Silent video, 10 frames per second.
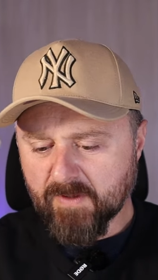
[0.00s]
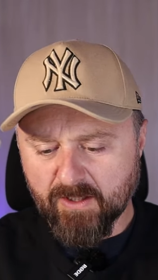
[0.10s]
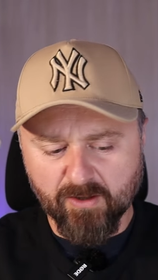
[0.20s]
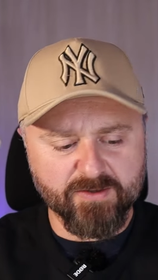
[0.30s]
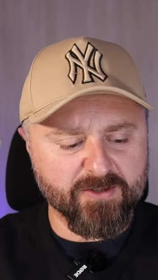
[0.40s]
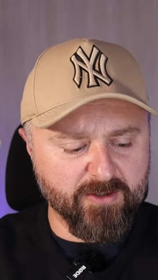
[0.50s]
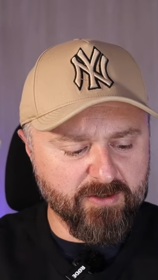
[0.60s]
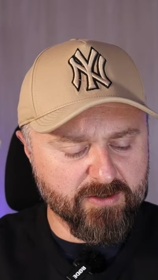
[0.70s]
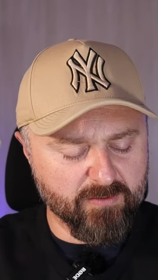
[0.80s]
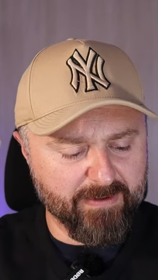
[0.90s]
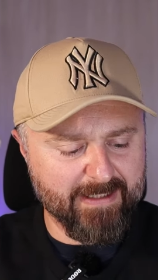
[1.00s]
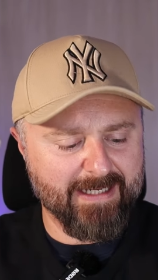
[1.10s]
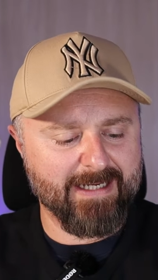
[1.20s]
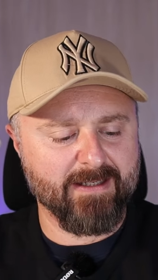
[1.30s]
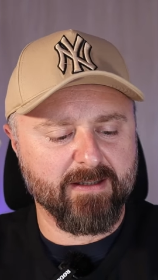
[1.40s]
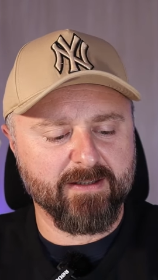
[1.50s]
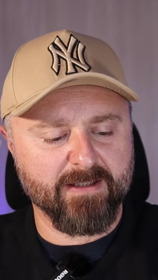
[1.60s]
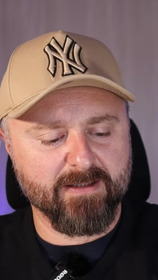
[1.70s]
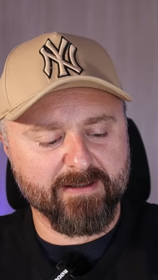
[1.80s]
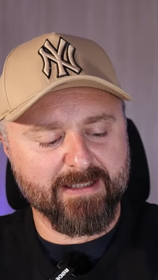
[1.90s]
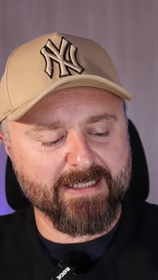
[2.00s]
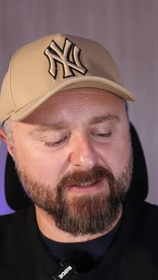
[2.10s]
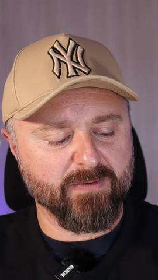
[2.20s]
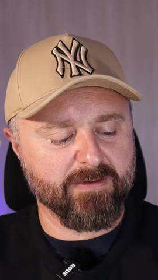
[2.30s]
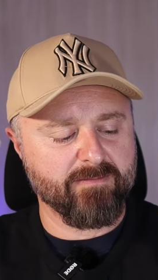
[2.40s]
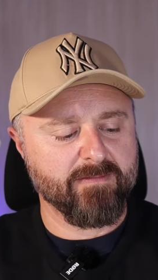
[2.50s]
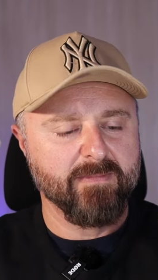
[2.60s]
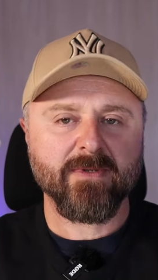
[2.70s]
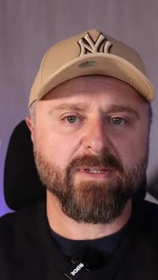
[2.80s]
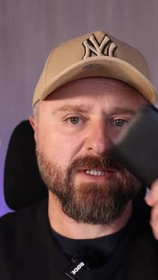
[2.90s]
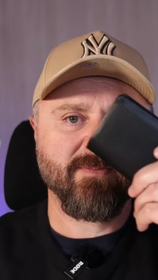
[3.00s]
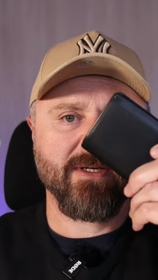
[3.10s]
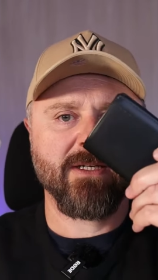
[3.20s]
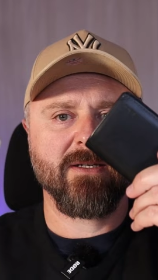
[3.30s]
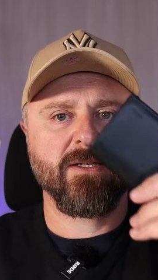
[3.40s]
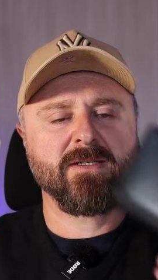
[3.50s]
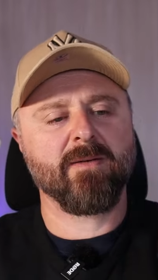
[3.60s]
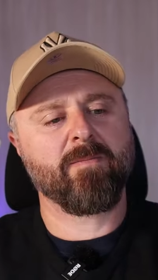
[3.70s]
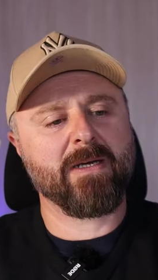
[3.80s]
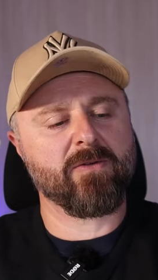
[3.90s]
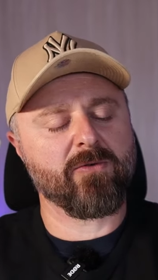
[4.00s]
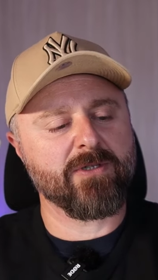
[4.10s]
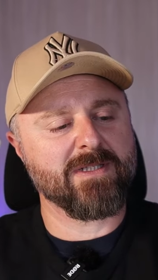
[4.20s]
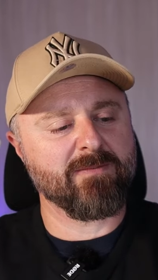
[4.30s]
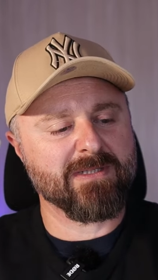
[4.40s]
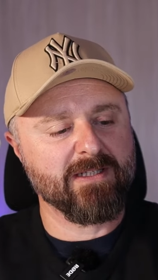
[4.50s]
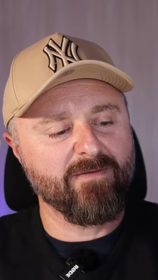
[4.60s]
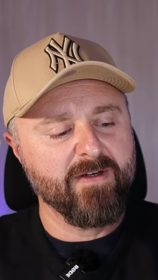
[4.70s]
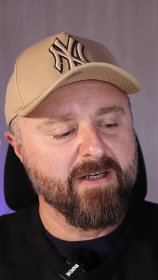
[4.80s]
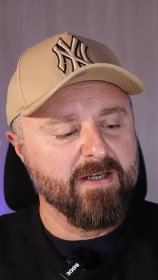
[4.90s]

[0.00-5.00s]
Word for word: and I got so used to it and the last one that's been is the Bellroy Slim Sleeve.